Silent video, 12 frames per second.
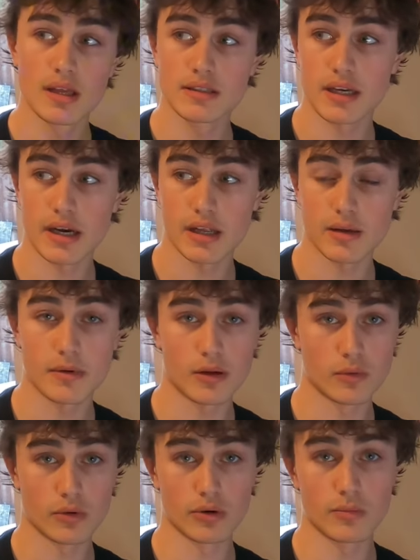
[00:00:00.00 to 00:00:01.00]
tidy up my
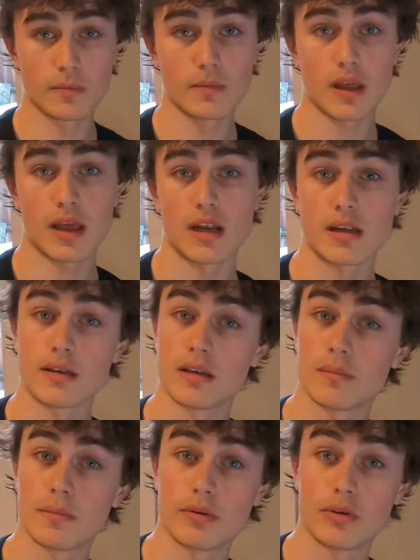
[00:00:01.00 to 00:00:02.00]
room and I
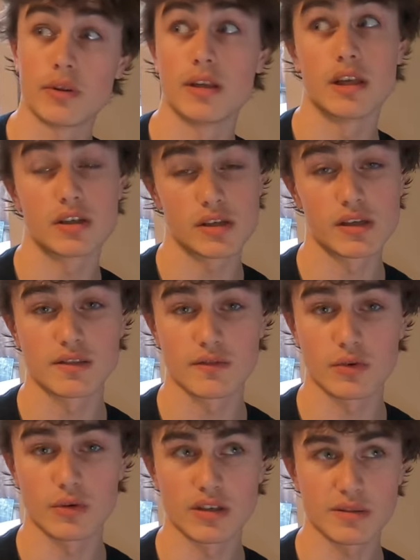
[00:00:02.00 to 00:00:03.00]
do the dishes, of
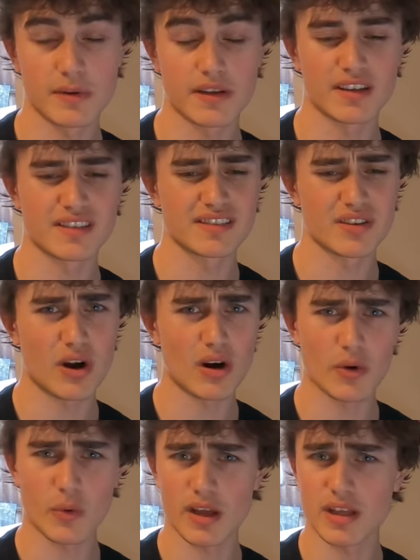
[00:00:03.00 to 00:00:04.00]
course, because there are
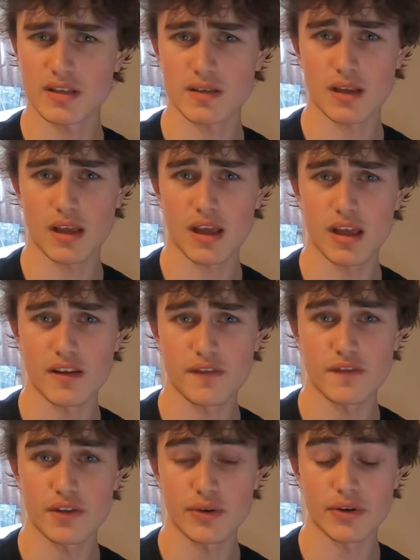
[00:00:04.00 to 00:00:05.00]
quite a
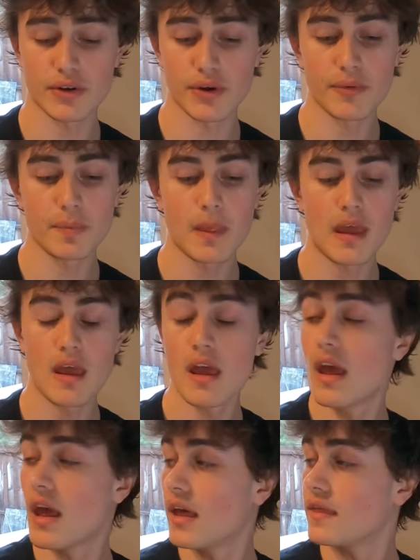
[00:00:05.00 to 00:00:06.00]
few to do.
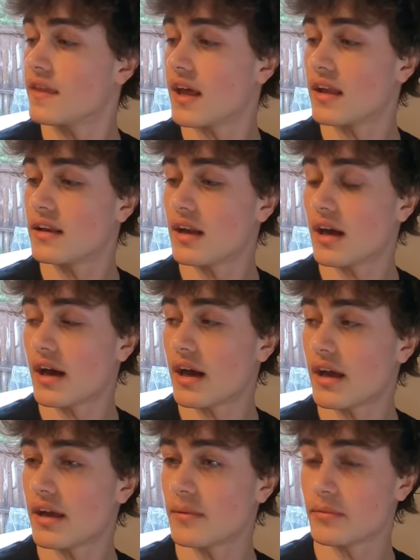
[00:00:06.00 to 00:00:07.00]
Then
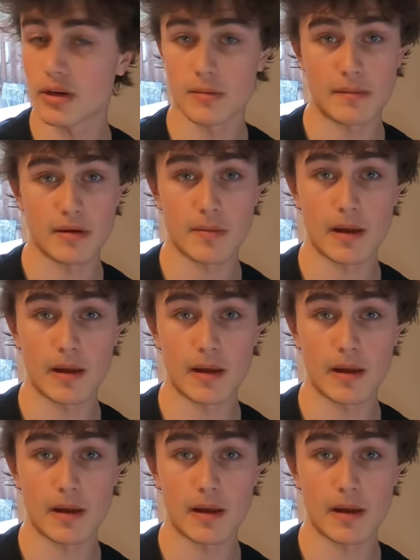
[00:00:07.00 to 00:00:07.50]
I am gonna make my